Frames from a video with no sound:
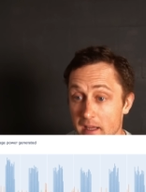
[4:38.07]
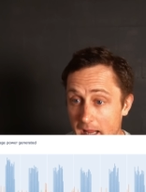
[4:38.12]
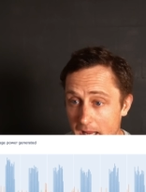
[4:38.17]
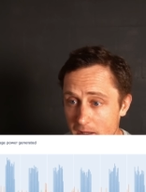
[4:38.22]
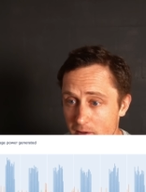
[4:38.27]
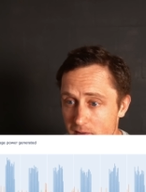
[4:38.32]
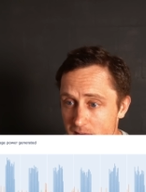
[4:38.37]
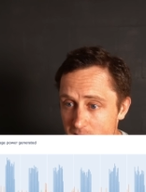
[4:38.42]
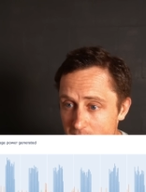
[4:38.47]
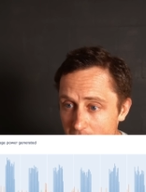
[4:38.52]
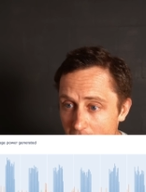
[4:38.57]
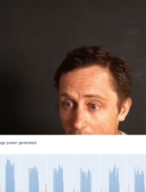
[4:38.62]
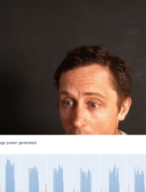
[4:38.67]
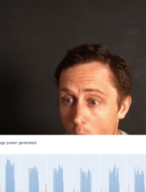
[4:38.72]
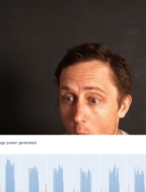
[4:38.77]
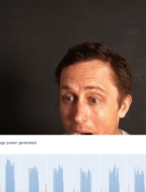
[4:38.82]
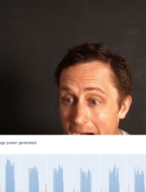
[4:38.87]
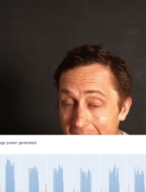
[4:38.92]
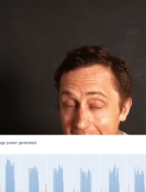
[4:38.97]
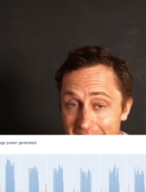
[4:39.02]
And you see
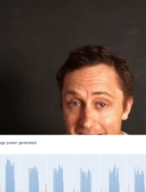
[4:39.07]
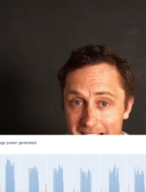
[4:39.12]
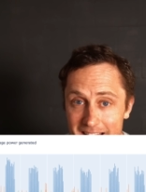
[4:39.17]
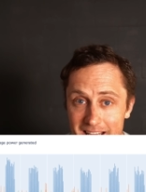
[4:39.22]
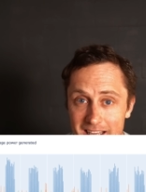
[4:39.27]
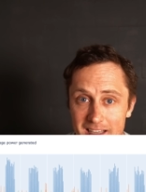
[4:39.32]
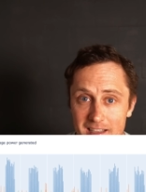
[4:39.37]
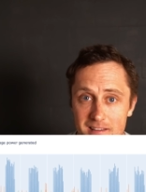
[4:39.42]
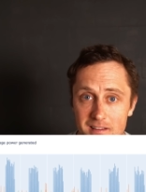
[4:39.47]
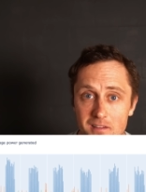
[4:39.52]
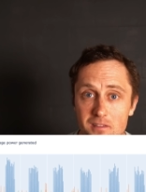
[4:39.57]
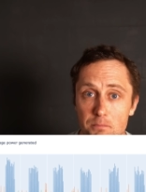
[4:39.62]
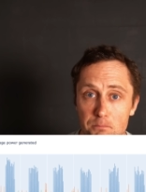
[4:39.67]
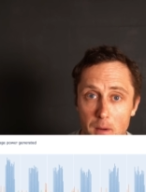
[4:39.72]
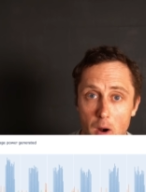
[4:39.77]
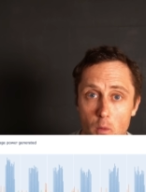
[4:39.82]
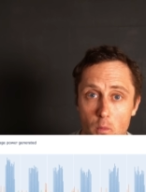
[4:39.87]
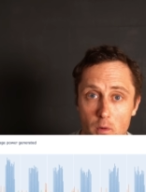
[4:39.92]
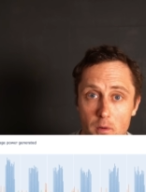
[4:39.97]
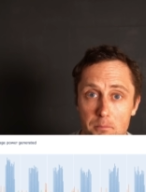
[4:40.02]
how high these
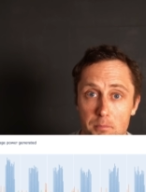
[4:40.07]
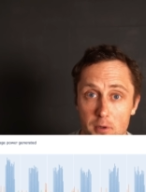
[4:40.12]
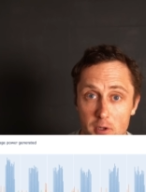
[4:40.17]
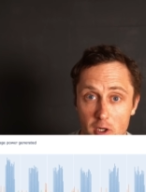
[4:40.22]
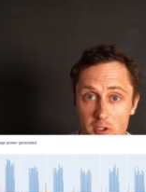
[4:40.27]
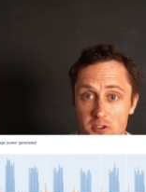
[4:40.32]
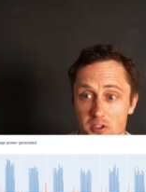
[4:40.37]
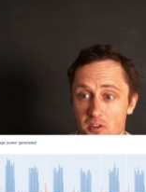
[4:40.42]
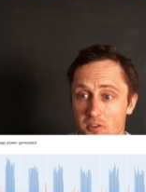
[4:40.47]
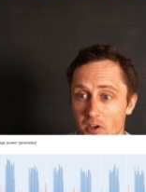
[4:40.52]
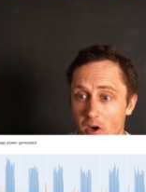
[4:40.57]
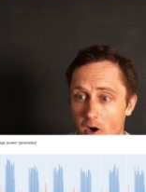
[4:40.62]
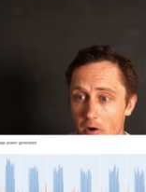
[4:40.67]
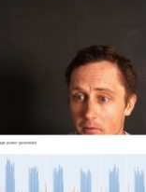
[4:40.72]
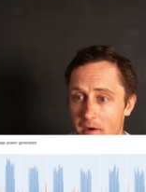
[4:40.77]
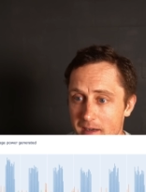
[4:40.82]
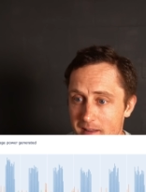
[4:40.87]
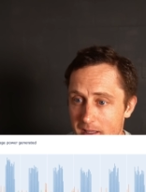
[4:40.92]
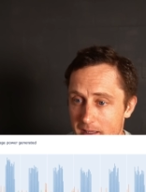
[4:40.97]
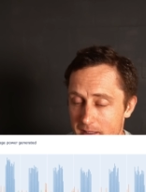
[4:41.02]
power productions are,
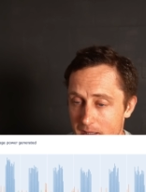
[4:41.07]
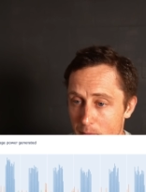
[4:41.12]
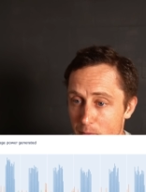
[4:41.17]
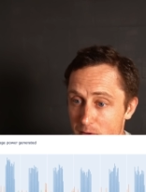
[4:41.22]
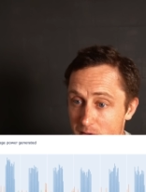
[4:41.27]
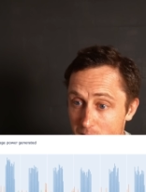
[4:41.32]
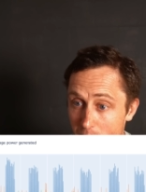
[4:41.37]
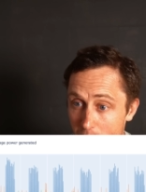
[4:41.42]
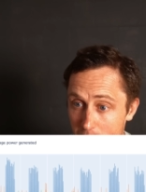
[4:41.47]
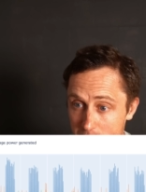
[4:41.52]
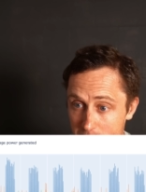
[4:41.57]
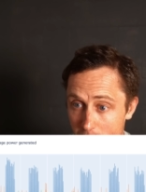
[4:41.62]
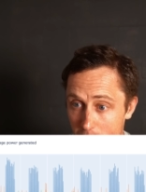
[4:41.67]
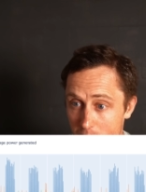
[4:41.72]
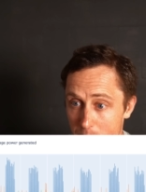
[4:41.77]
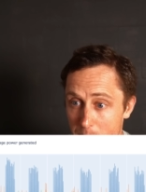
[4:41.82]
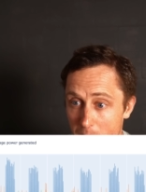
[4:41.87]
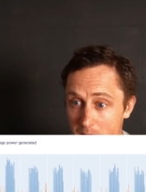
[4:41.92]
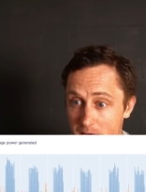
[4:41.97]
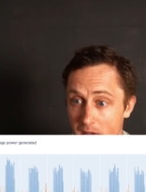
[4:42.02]
right? Like we're
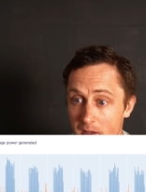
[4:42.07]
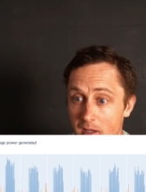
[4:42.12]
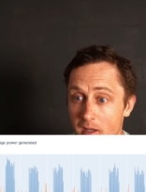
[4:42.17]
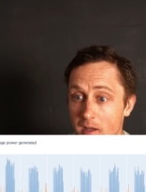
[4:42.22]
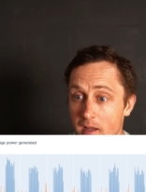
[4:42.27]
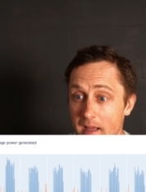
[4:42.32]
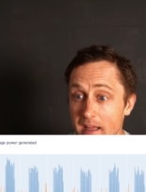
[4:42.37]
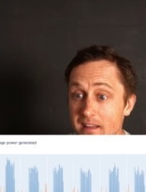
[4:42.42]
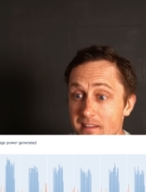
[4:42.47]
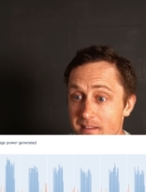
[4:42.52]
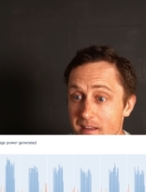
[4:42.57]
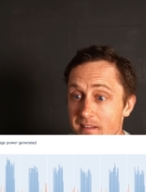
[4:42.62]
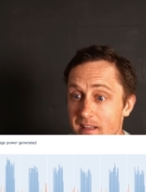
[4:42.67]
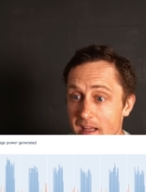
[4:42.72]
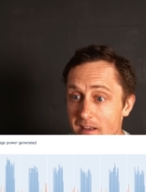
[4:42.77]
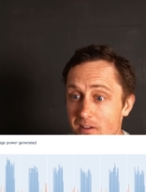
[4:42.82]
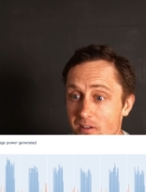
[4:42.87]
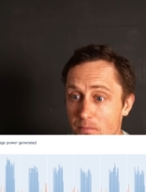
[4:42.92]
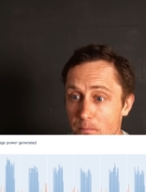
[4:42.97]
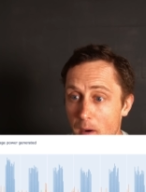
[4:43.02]
talking about
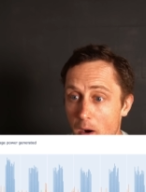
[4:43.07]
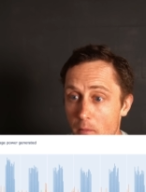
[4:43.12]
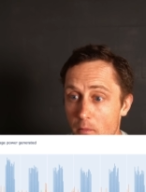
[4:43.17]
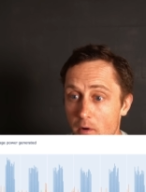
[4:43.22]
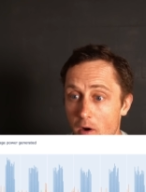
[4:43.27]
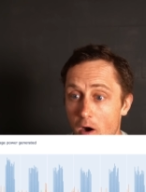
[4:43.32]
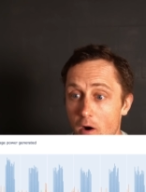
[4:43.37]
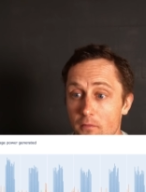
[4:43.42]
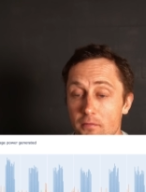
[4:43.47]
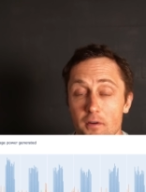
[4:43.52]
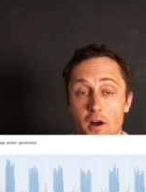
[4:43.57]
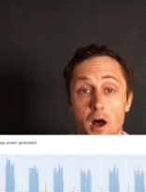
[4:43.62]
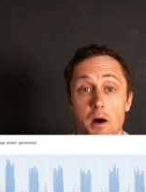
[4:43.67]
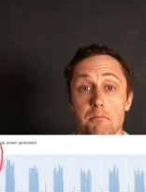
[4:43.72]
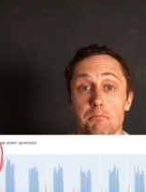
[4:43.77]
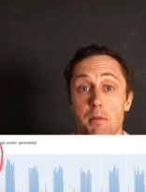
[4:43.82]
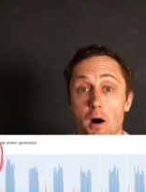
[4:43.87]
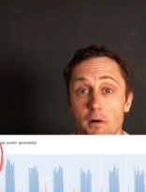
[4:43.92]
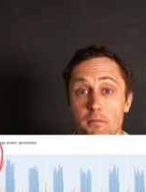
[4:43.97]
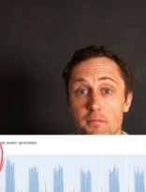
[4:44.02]
instantaneous power of
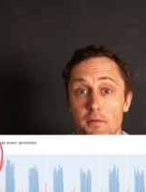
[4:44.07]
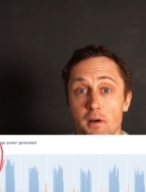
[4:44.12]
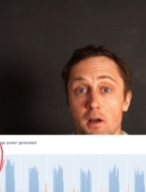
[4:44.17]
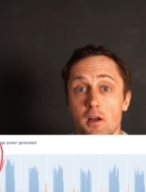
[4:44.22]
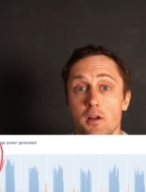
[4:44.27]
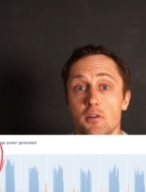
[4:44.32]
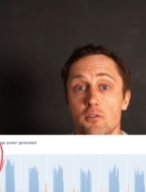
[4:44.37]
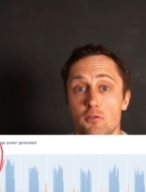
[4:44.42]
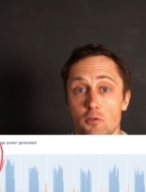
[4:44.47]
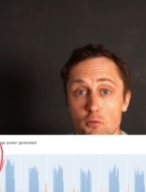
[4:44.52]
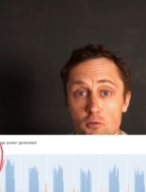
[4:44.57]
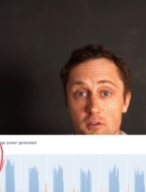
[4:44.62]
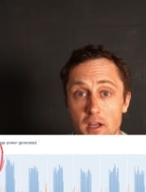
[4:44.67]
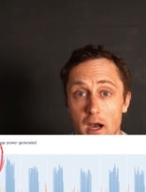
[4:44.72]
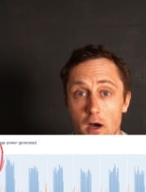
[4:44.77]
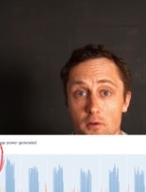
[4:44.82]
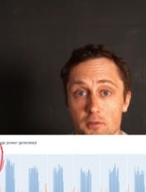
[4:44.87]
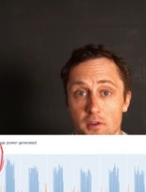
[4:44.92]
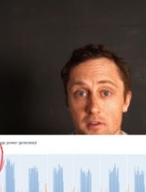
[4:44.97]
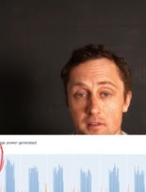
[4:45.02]
above
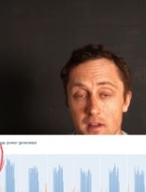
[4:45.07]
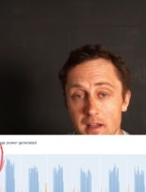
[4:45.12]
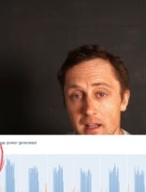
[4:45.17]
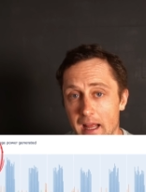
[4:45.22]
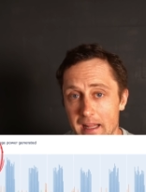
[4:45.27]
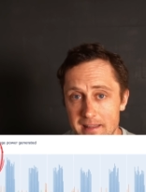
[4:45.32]
2000.